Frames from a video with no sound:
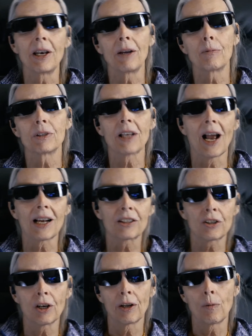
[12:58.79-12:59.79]
He was
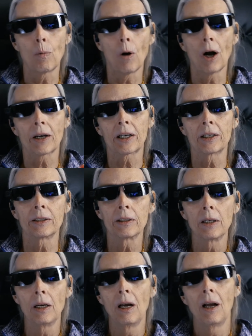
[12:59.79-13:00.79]
actually walking
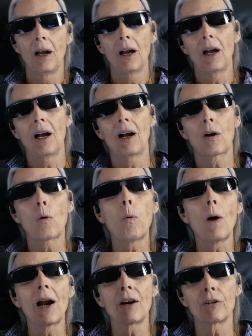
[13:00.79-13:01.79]

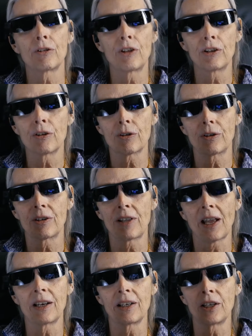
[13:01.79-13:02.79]
quieter
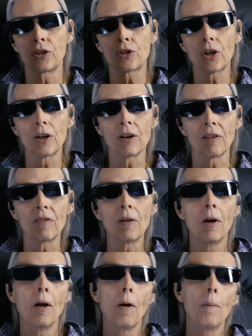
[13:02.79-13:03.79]
than he should have.
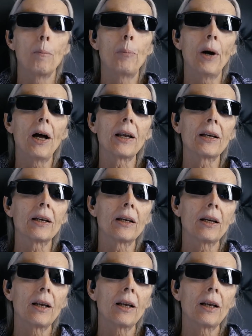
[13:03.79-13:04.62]
But